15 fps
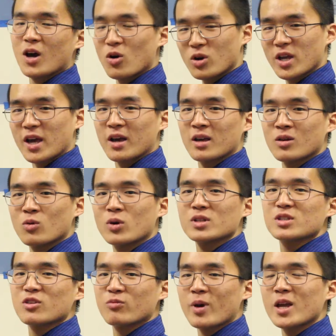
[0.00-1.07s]
Okay,
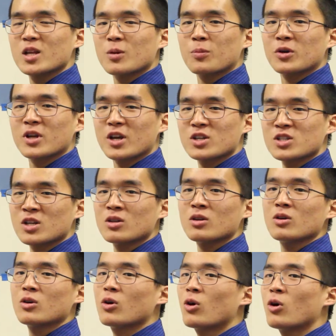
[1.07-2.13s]
once you've made your
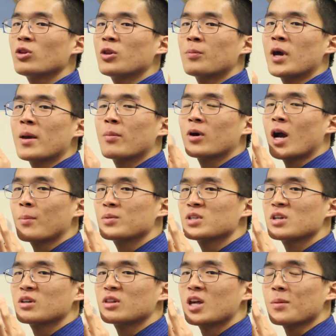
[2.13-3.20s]
prediction, hold the paper up
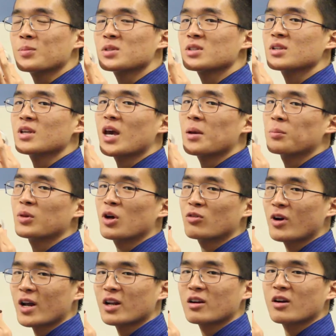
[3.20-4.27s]
to your lips and blow
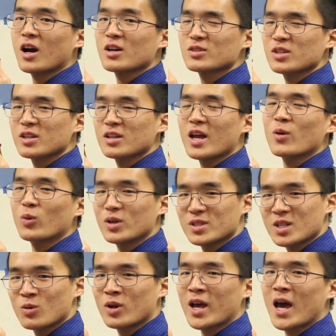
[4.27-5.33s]
right across it, and we'll
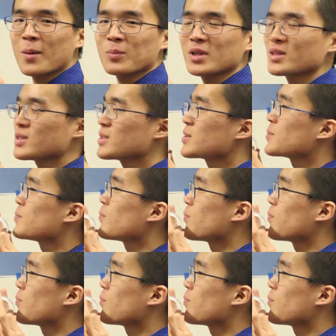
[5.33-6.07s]
see what happens.